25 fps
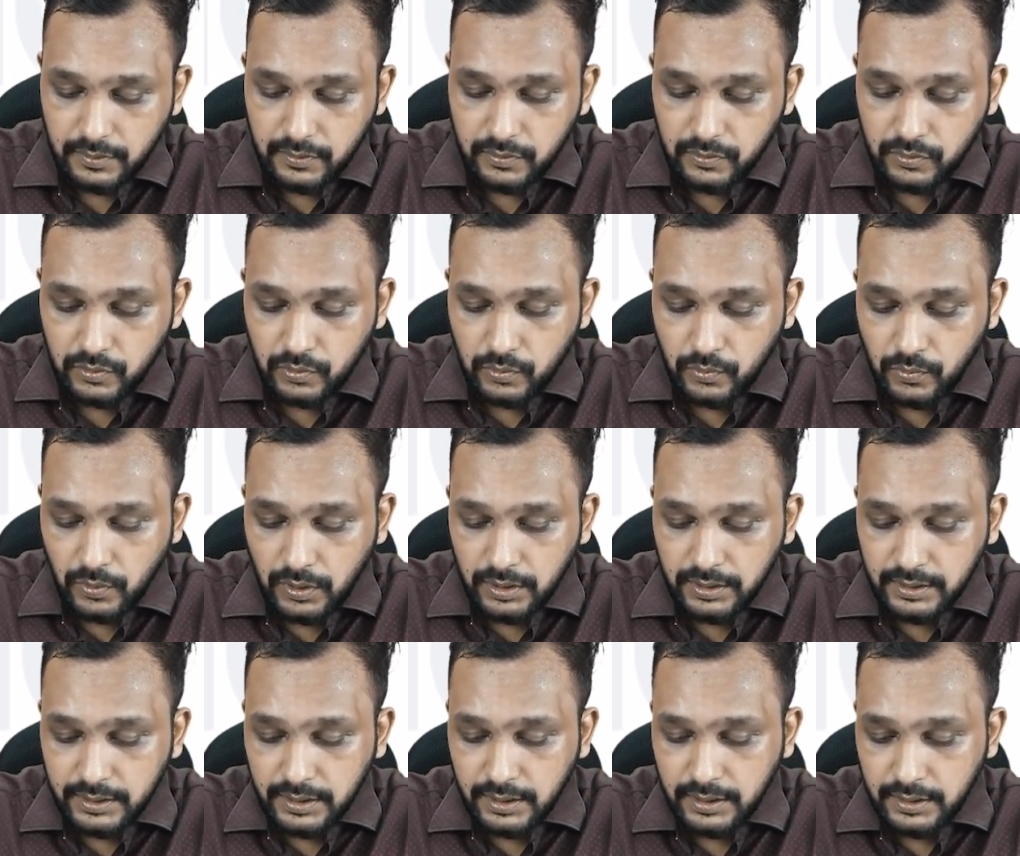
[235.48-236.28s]
So
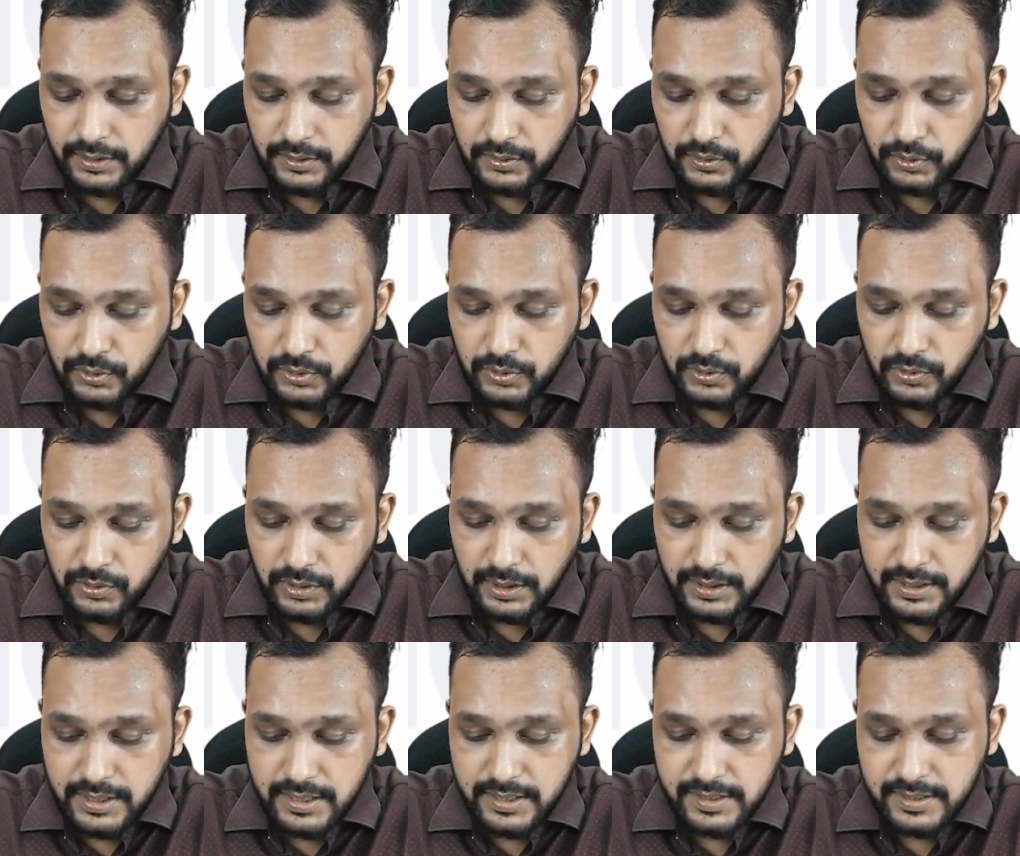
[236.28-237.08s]
what do you
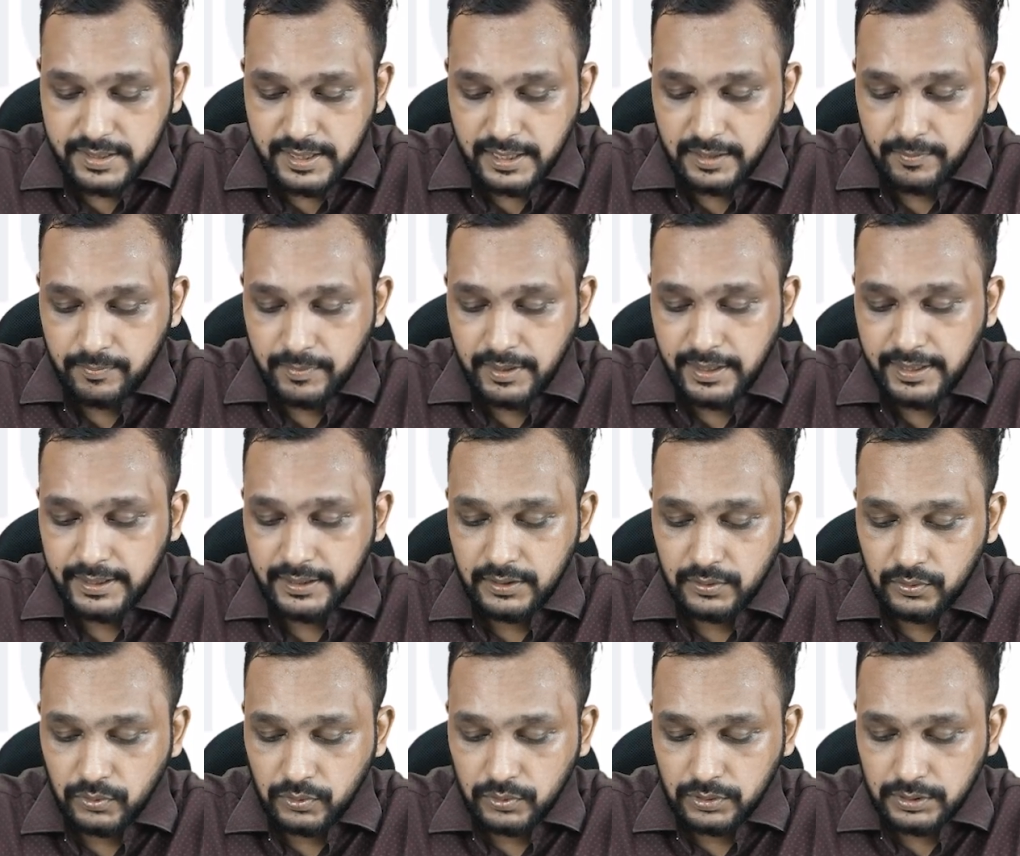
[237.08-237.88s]
understand by
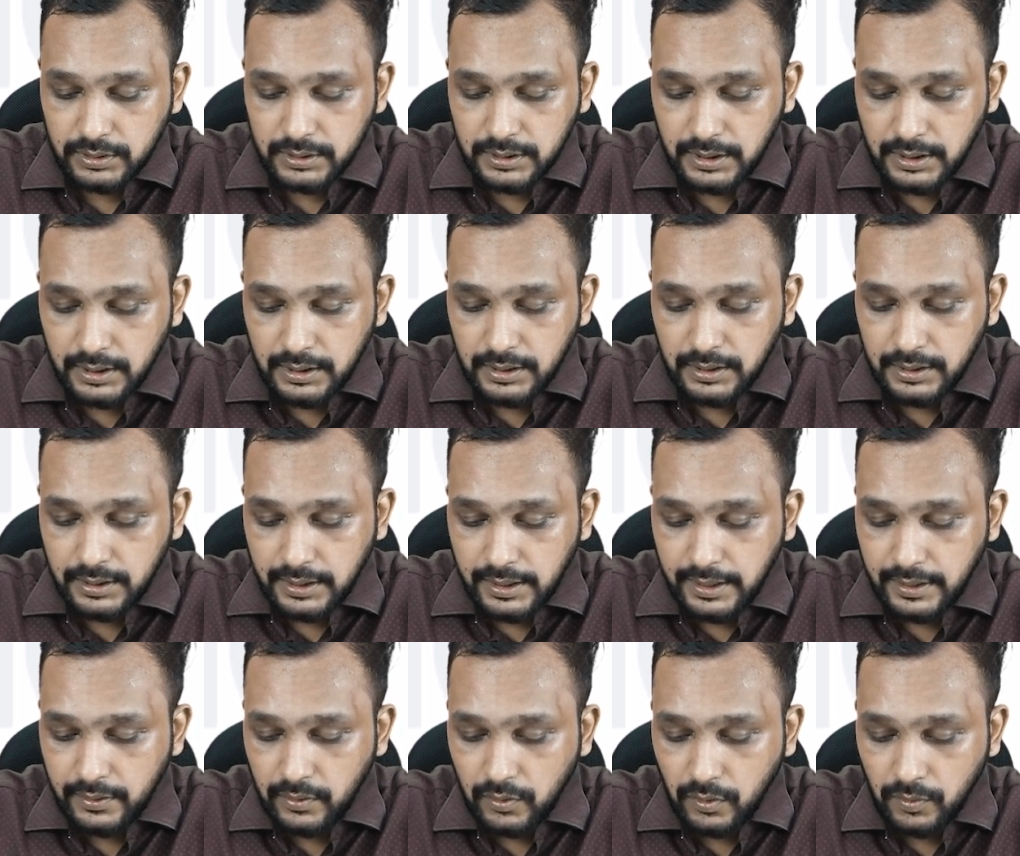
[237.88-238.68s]
total
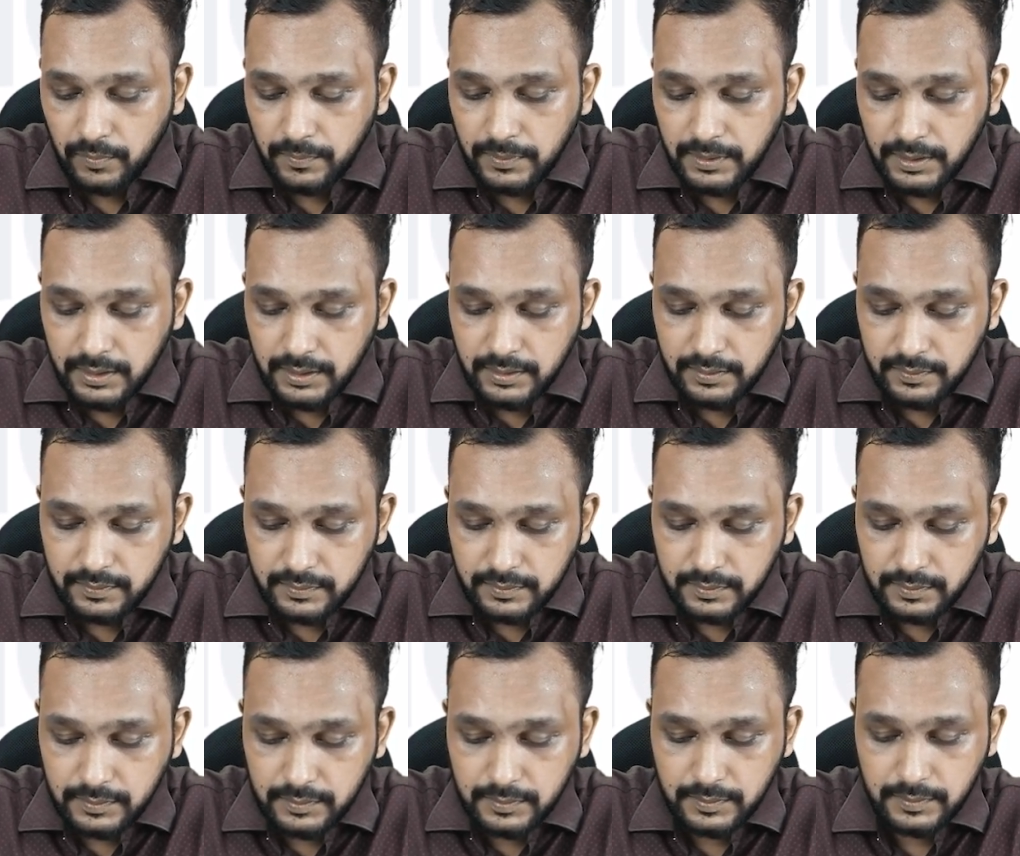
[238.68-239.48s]

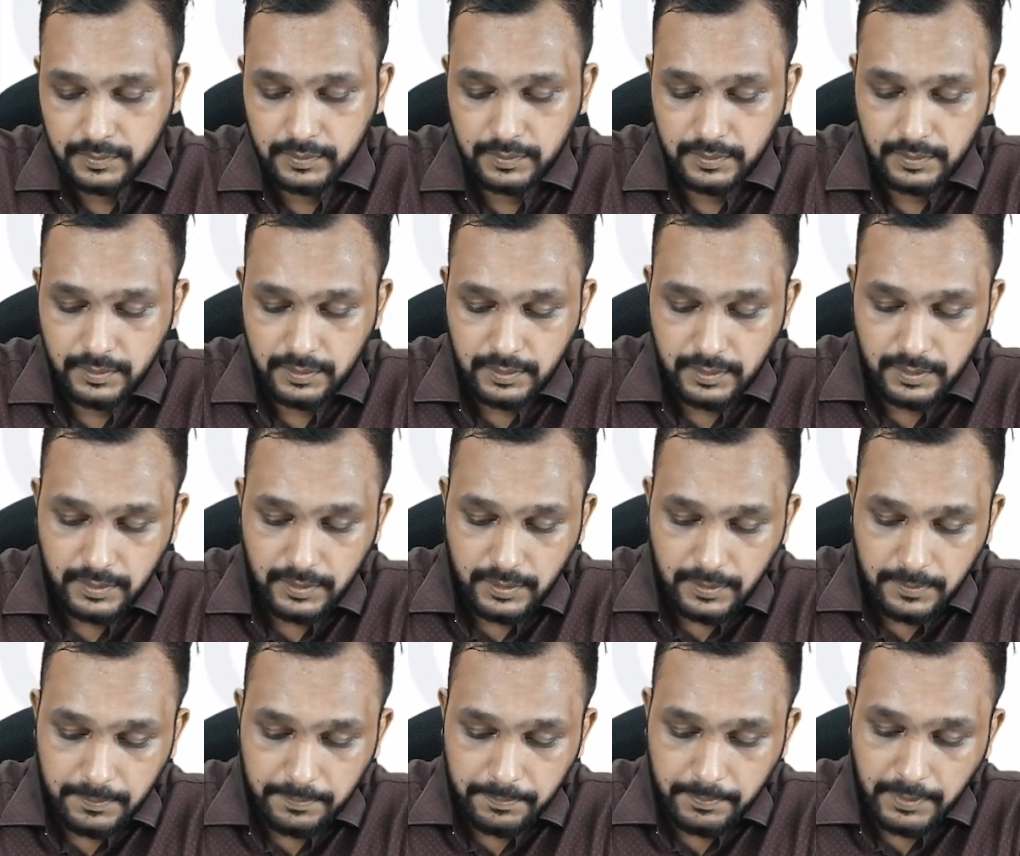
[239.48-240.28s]
anomalous
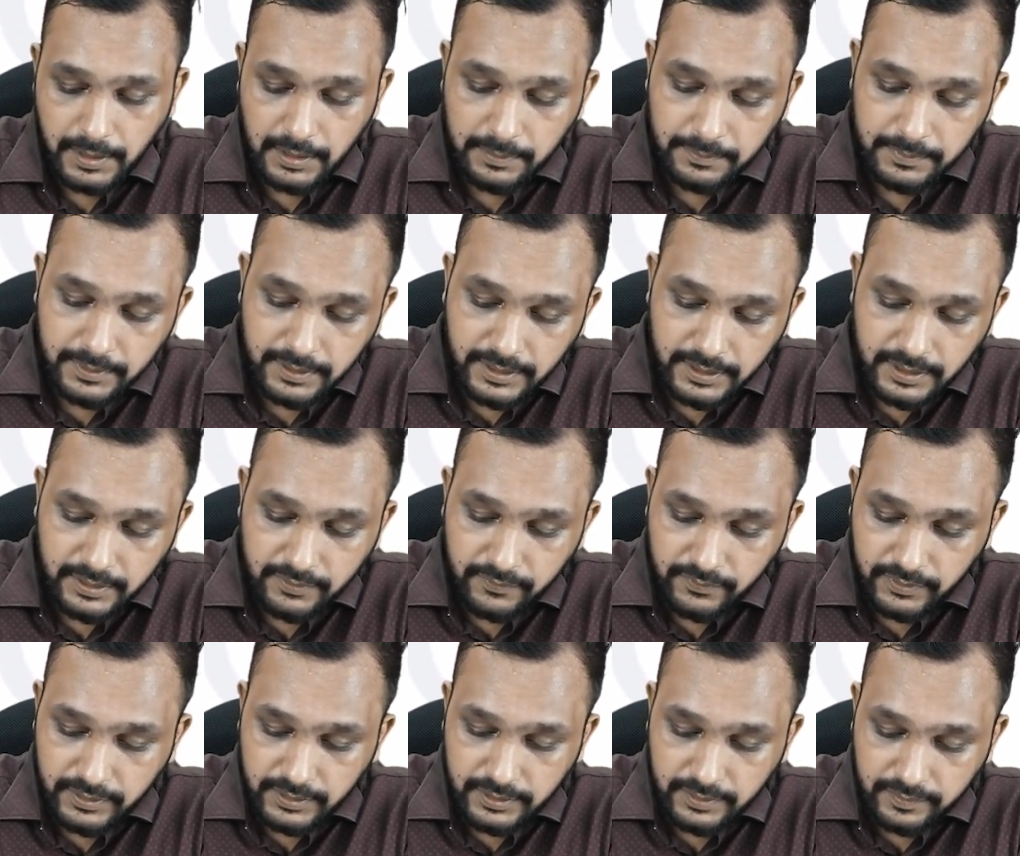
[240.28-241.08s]
pulmonary
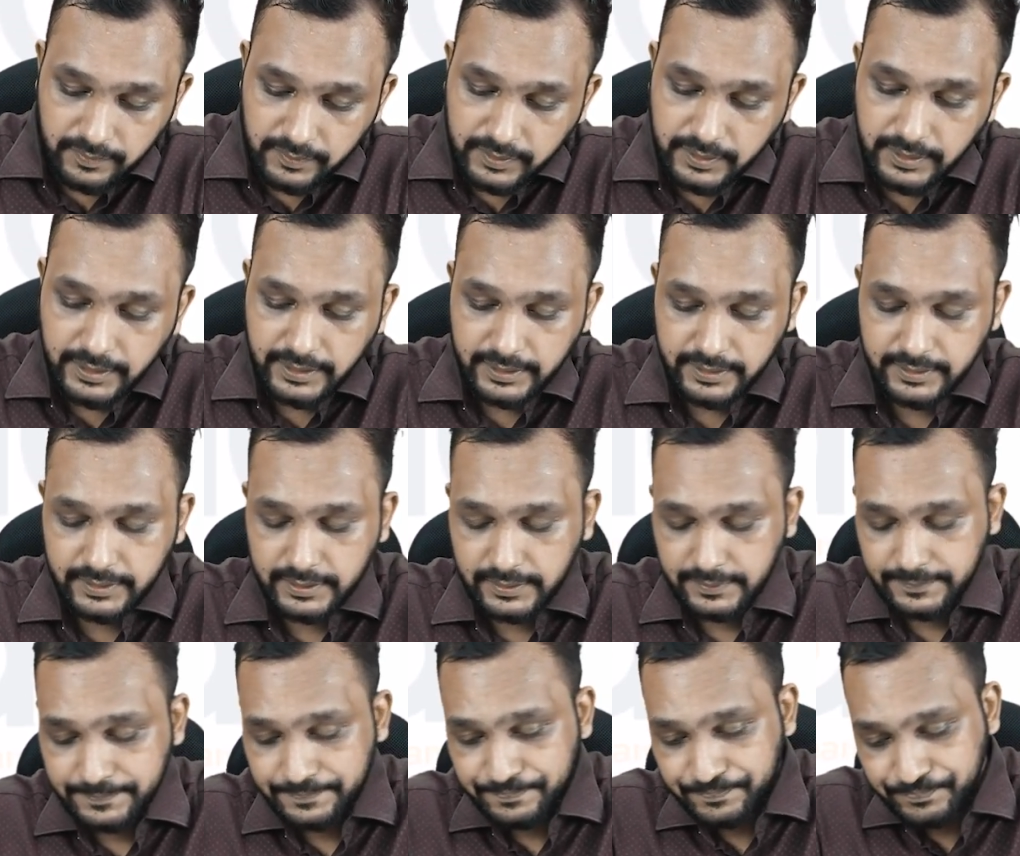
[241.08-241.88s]
venous
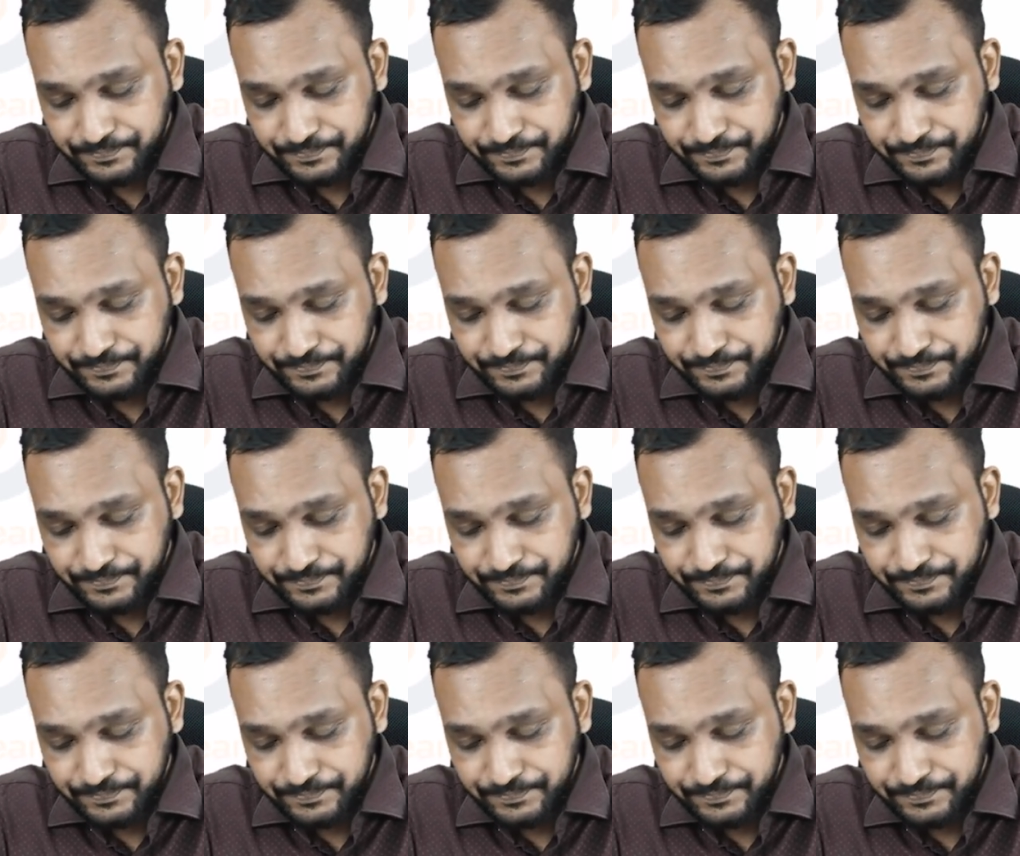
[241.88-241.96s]
connection?